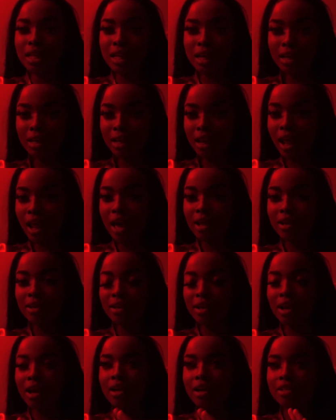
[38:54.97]
like a lot
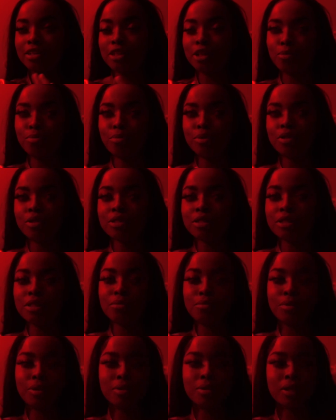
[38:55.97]
of non-tippers in
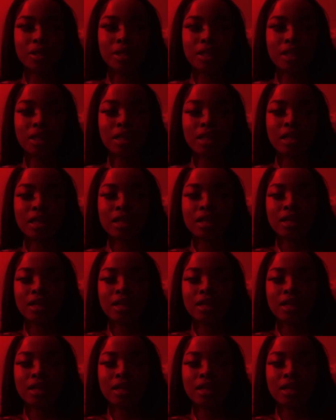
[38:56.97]
the building.